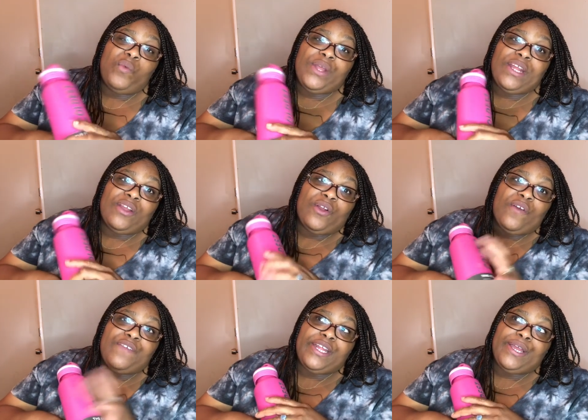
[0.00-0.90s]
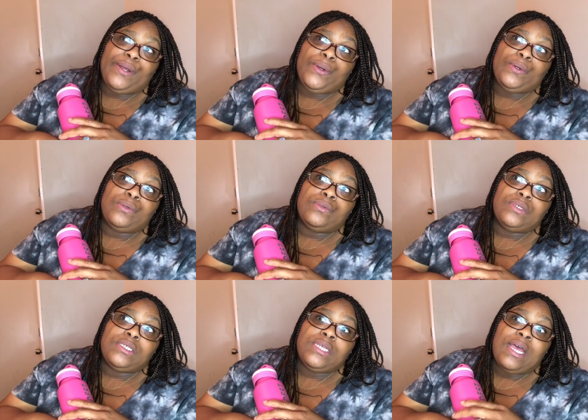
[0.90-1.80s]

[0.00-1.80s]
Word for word: with it in her videos,